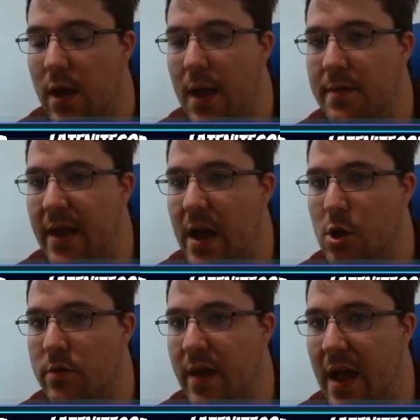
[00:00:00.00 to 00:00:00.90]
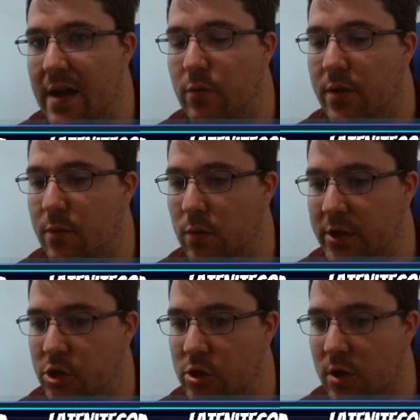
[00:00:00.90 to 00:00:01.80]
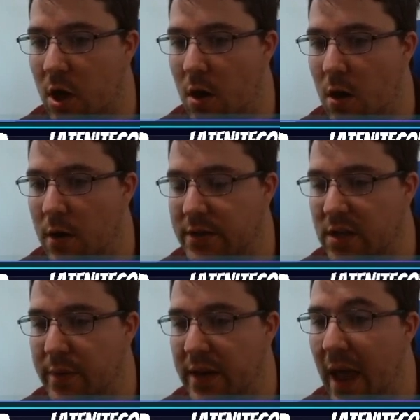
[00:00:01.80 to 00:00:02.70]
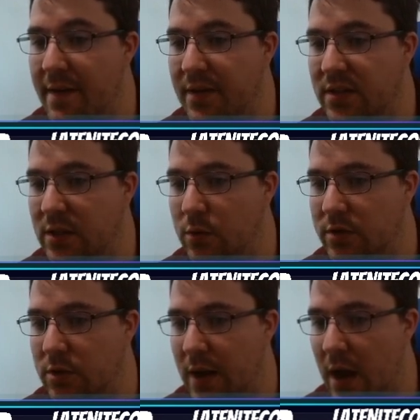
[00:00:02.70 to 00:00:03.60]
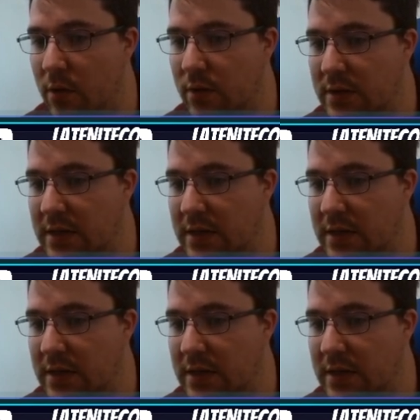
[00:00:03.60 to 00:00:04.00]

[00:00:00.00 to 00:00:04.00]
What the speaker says: And the value of f with relation to r is going to be f is equal to now